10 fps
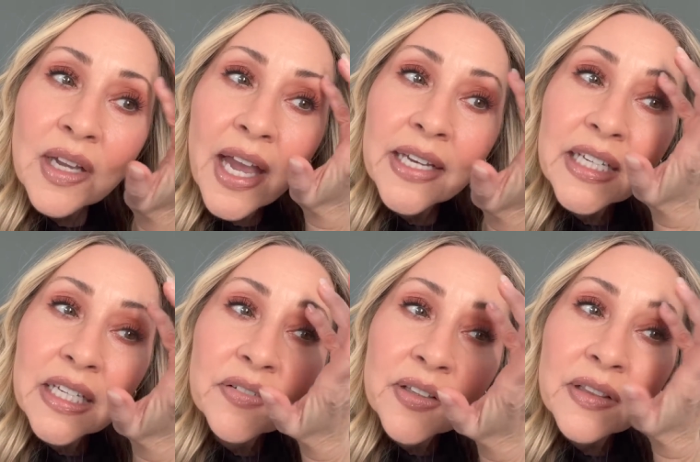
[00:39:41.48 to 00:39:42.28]
And
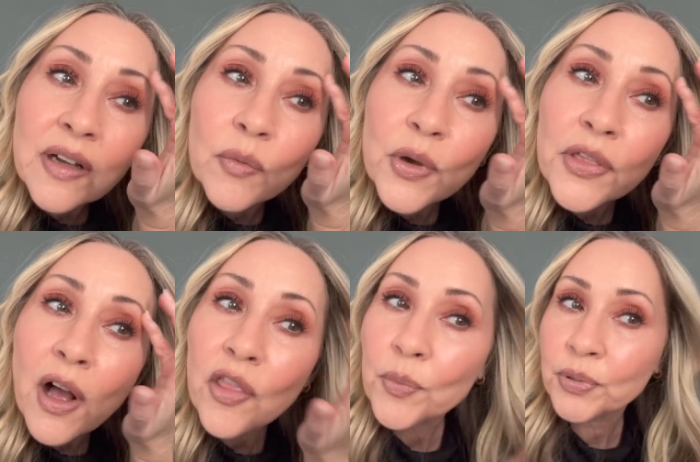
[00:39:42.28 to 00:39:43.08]
even with
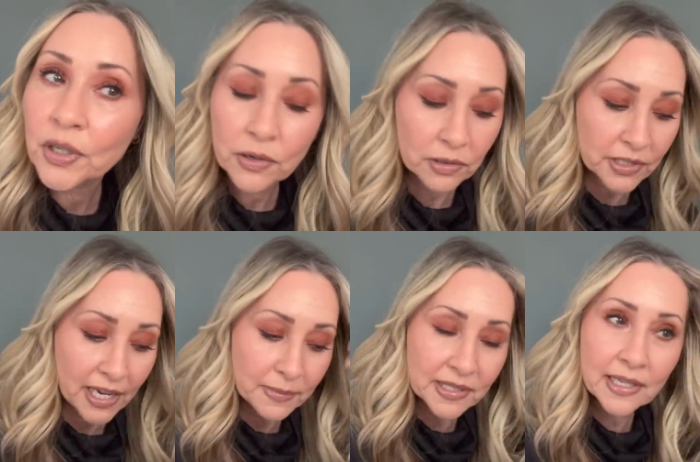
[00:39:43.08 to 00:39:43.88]
all the
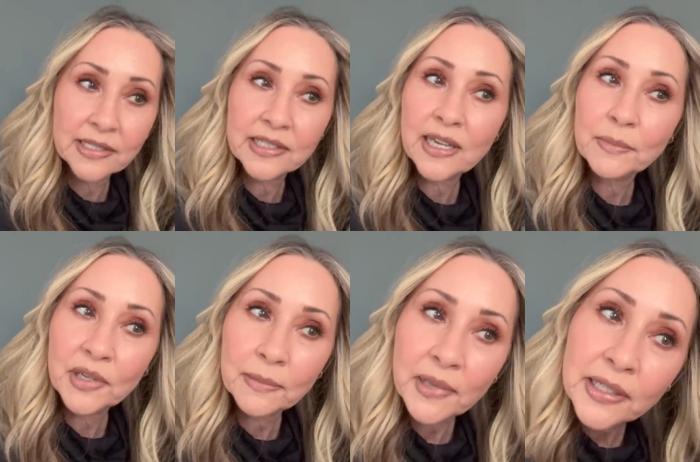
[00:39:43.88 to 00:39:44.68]
prototypes they sent me,
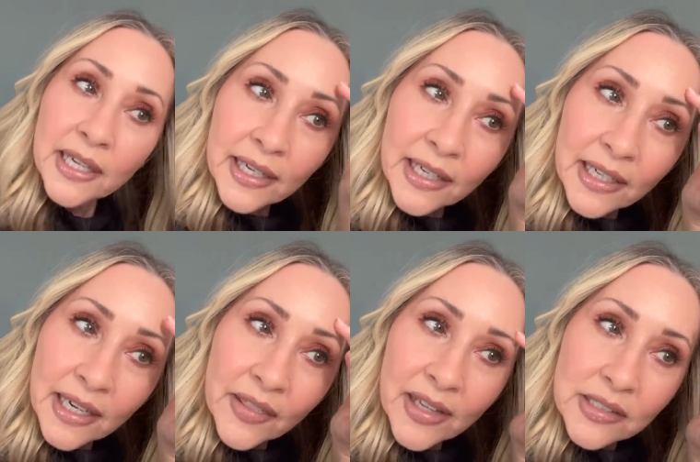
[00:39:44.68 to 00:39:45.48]
I'm like, yeah, yeah, yeah,
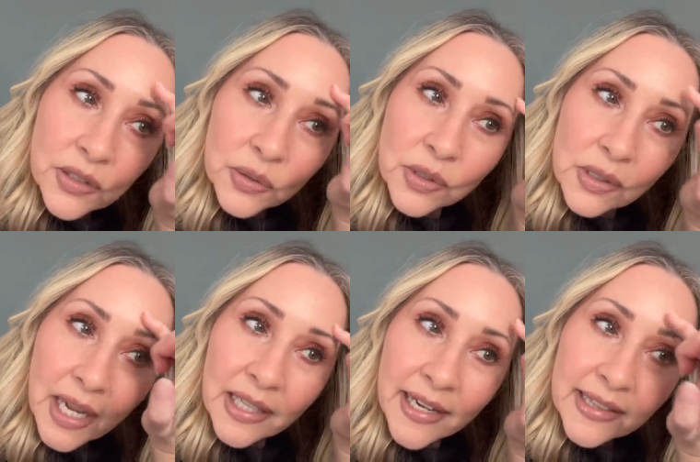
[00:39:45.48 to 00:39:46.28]
that's cool. I
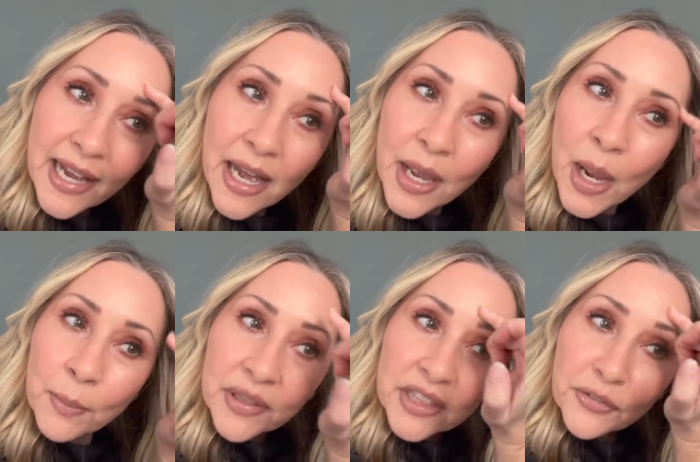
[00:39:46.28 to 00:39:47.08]
like that.
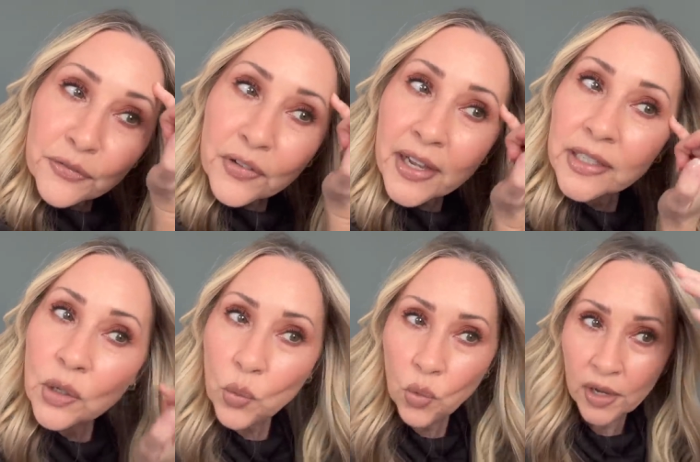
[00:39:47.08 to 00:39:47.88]
But the
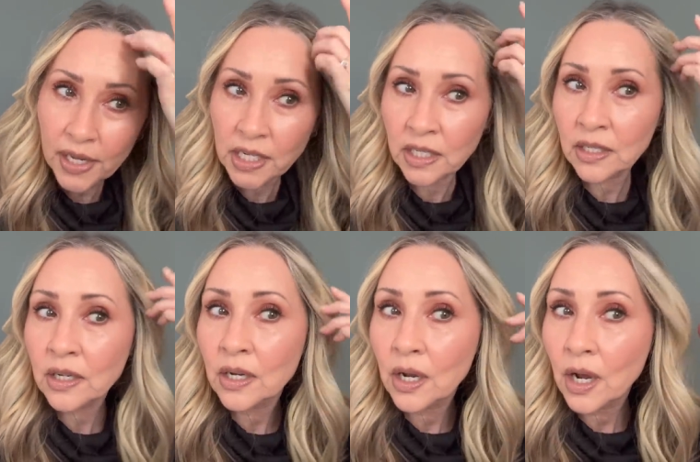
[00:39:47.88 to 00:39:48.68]
final one
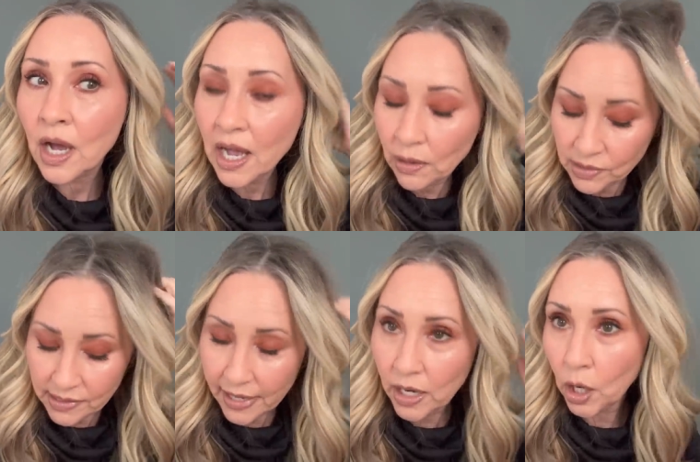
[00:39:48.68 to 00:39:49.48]
I was
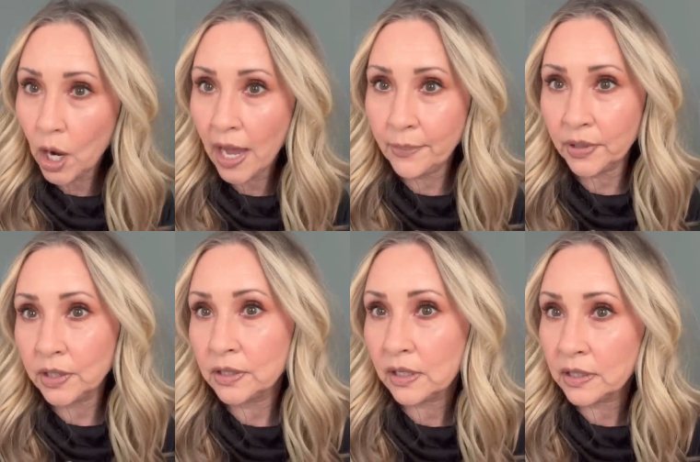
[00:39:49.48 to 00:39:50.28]
like, I put
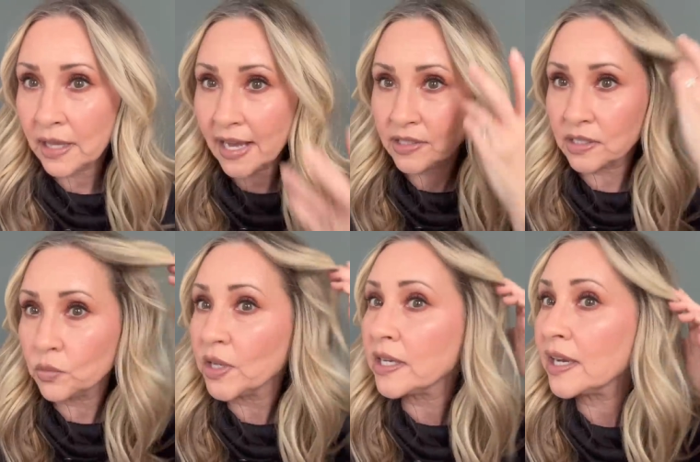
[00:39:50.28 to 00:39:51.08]
it on last
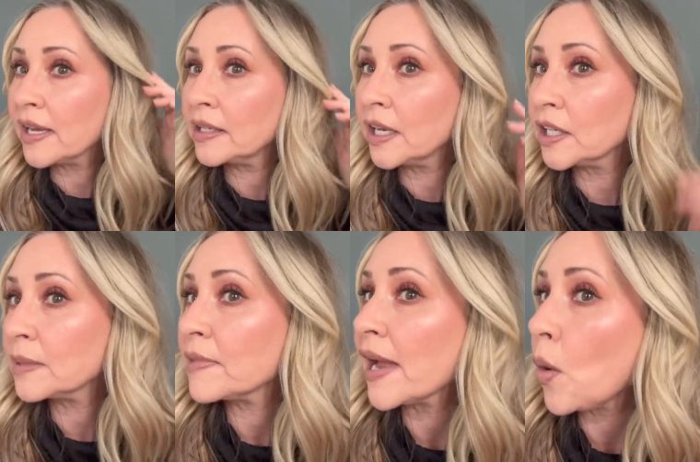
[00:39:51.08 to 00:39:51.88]
weekend and
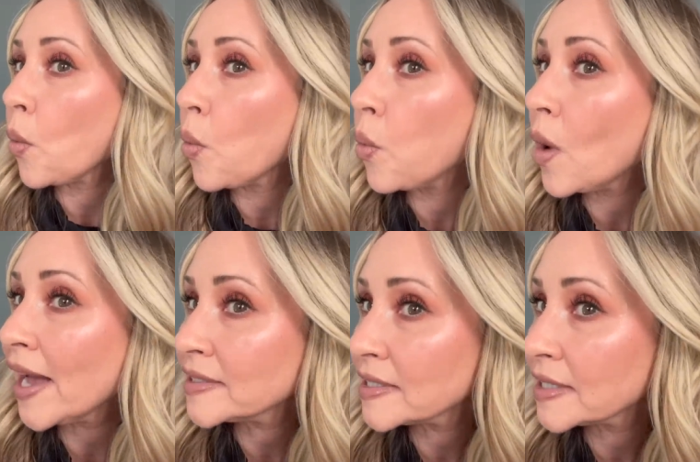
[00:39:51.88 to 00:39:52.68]
I'm like,
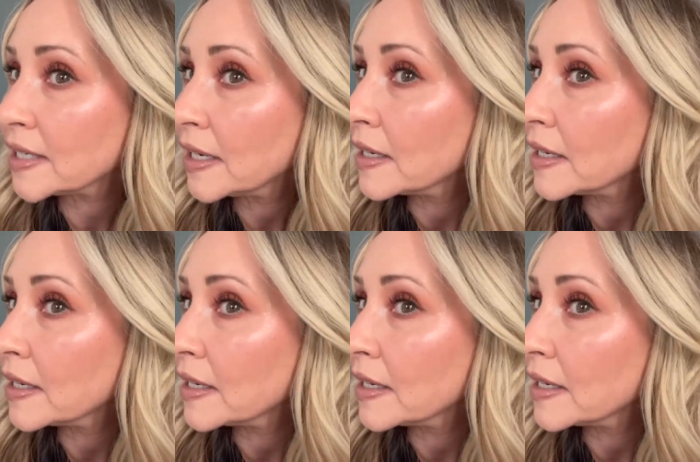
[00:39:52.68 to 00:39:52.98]
what?